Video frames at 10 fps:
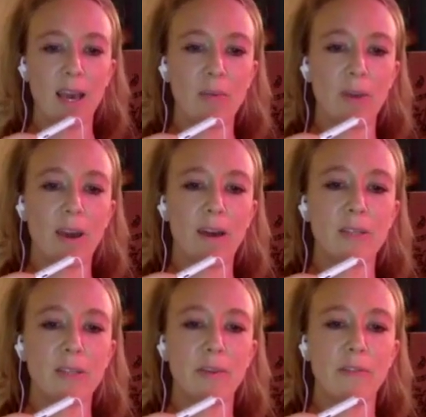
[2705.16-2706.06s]
And we have
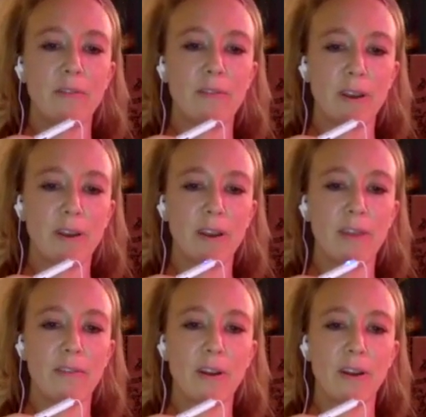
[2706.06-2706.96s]
to be
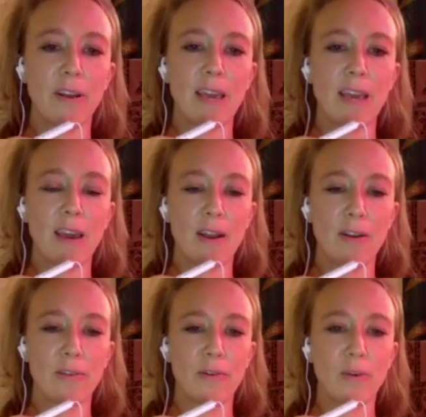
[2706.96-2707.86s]
very, very
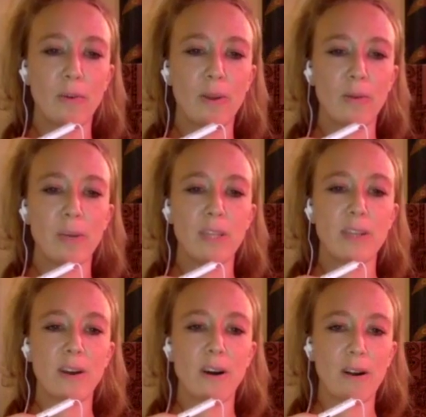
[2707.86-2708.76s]
careful when we
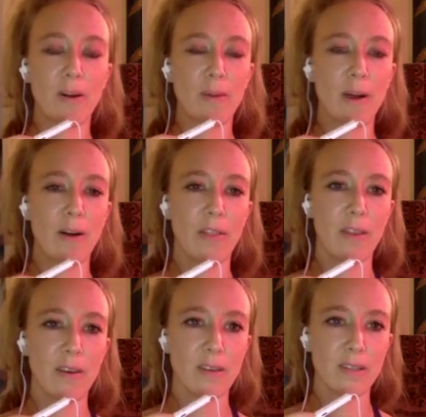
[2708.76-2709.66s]
talk about
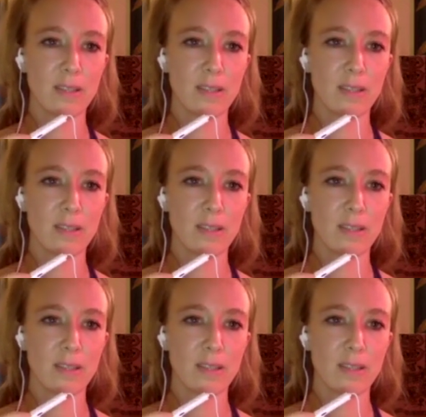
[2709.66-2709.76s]
this,